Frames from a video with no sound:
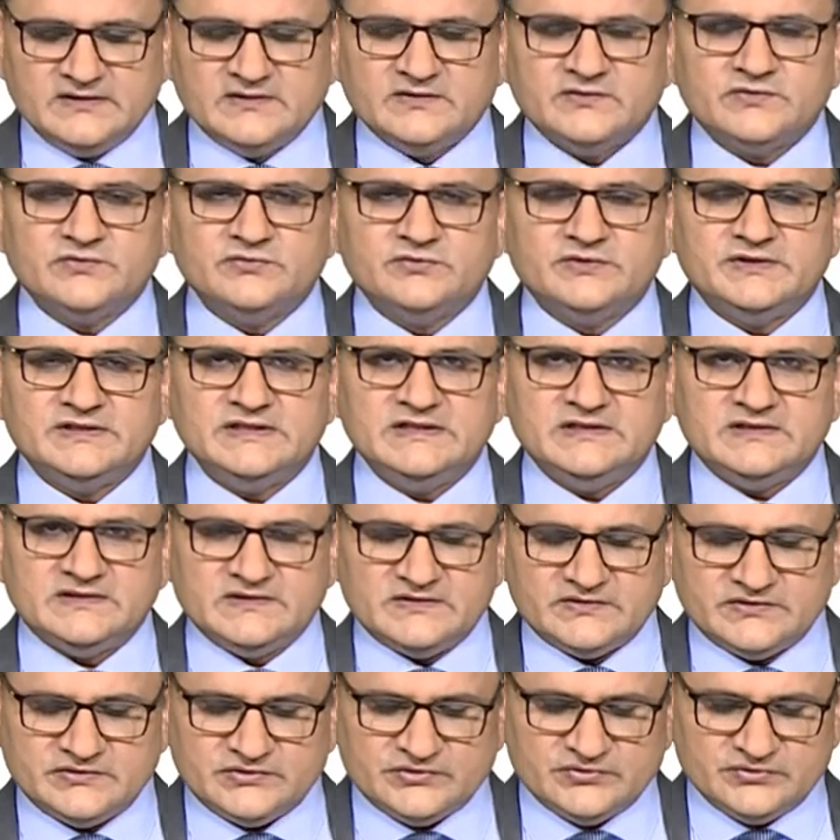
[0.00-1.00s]
So
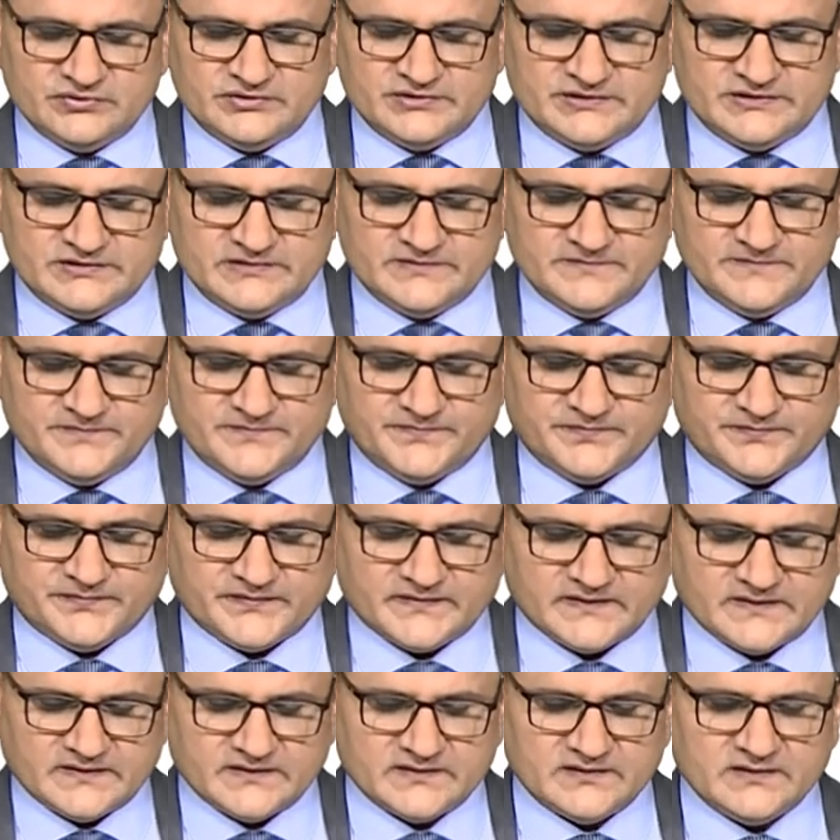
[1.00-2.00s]
teachers should
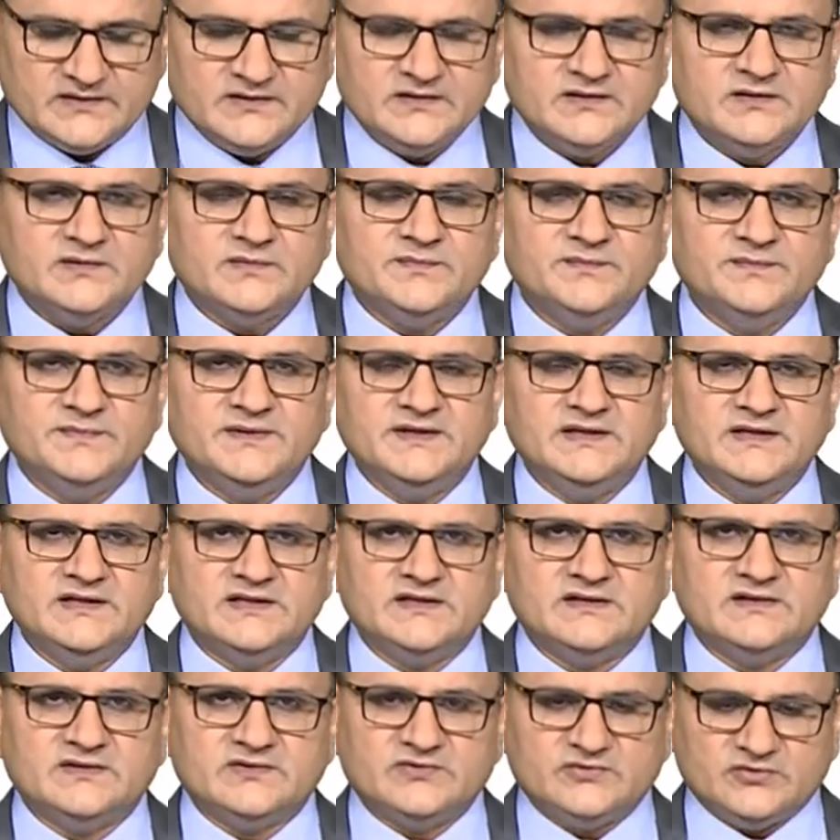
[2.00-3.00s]

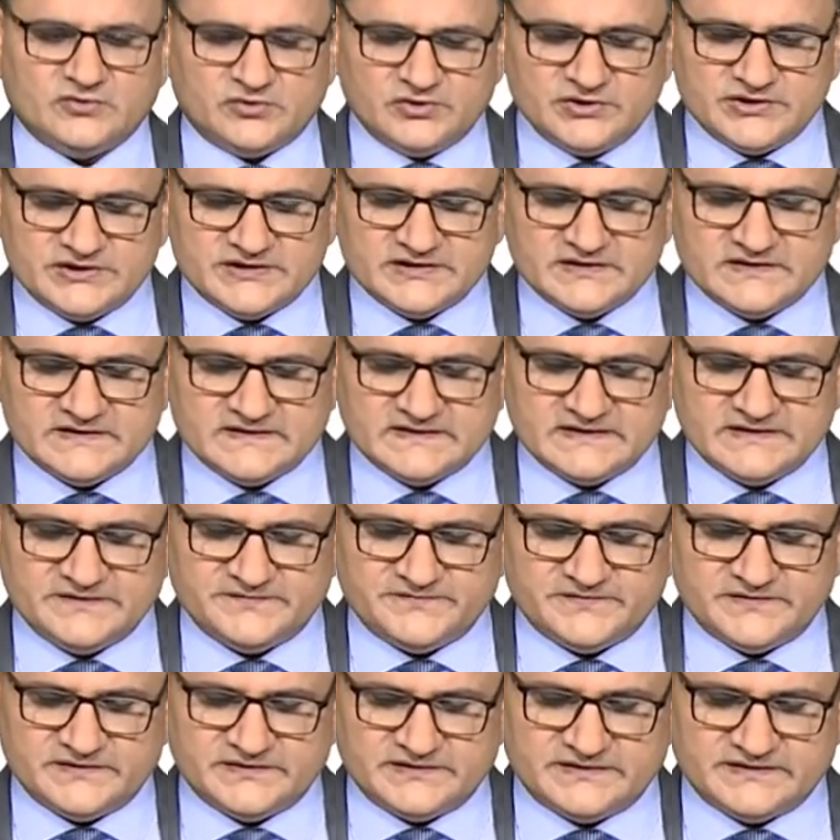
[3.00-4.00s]
make conscious
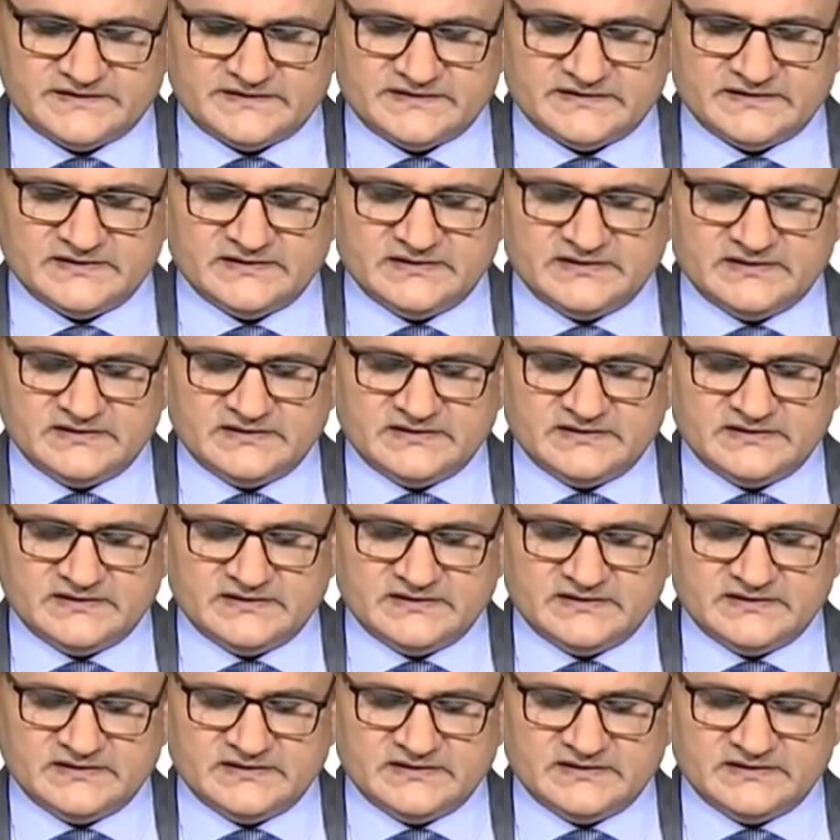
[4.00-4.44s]
efforts.